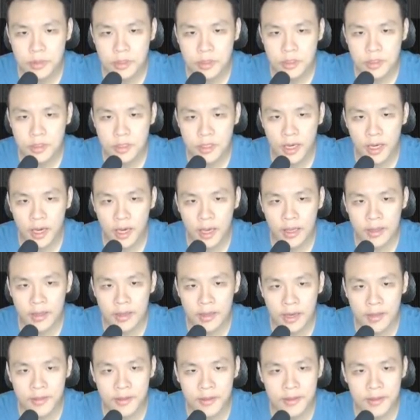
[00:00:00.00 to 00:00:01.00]
Yeah,
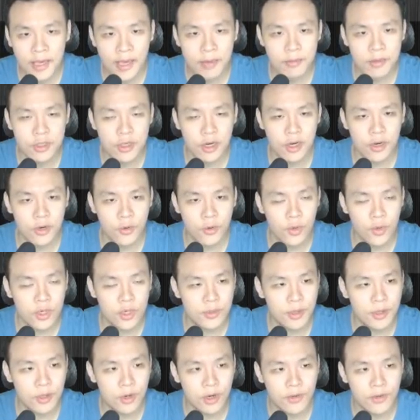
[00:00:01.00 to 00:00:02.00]
and the damage got increased
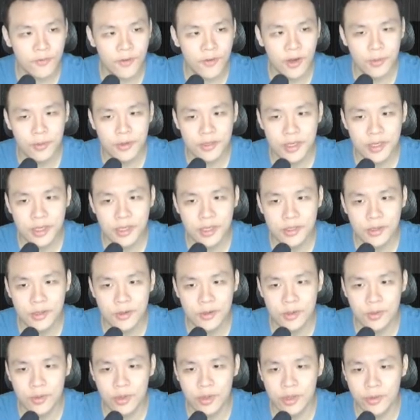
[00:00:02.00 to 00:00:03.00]
by 25%. So
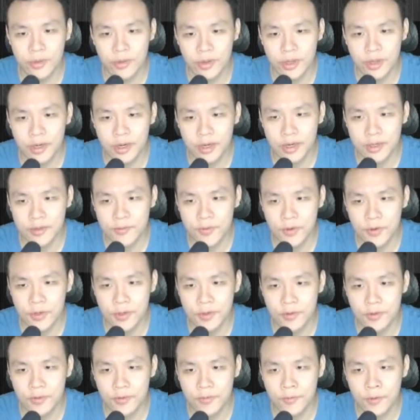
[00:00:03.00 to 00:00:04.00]
it's really nice
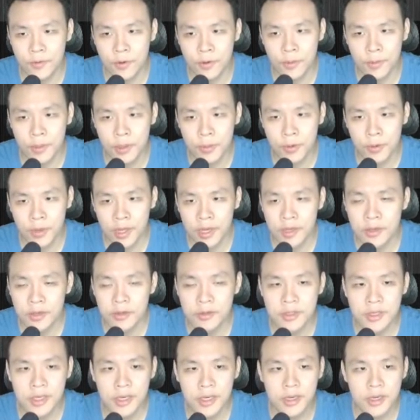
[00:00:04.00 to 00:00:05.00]
for people that
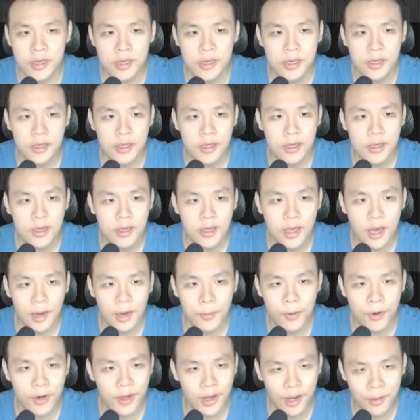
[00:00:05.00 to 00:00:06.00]
use Zinc.
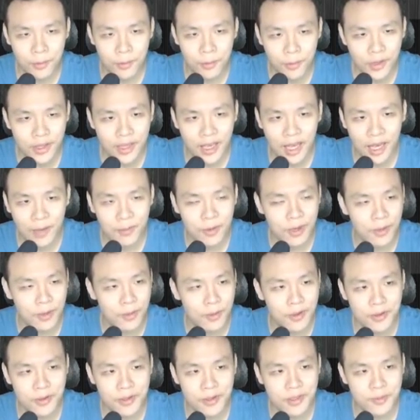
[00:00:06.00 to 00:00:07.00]
I'm really happy
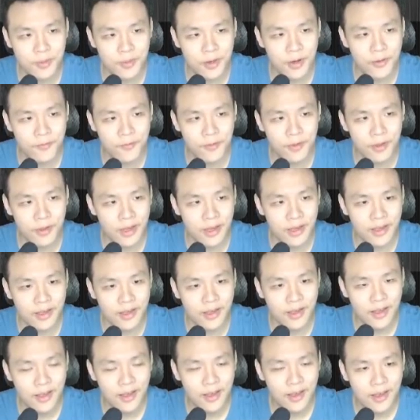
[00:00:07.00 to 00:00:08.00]
about this buff. Like,
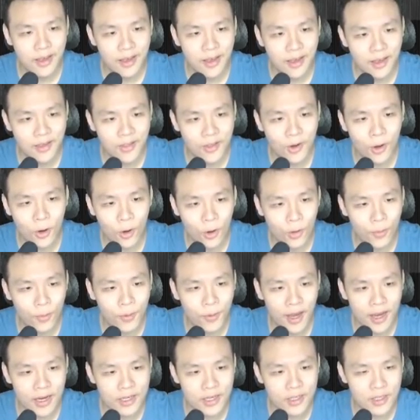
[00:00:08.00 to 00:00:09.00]
in the whole
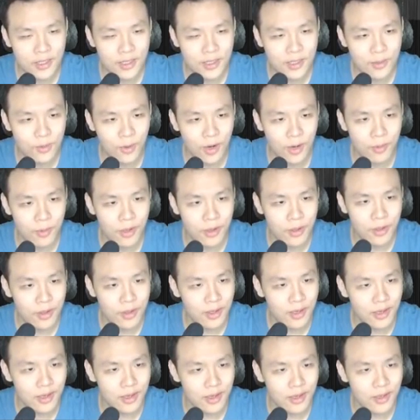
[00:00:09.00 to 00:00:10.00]
patch, this is probably
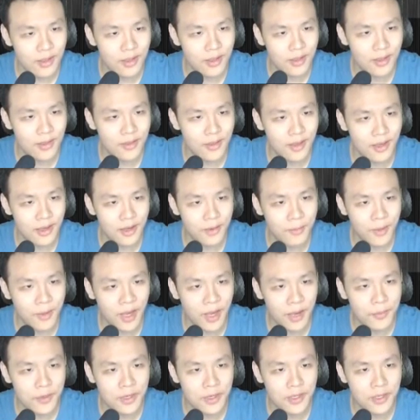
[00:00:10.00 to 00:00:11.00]
the thing I'm
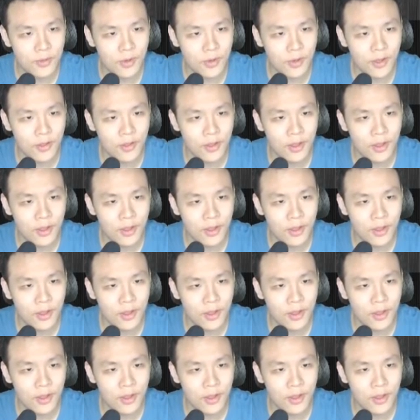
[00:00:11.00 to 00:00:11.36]
happiest with.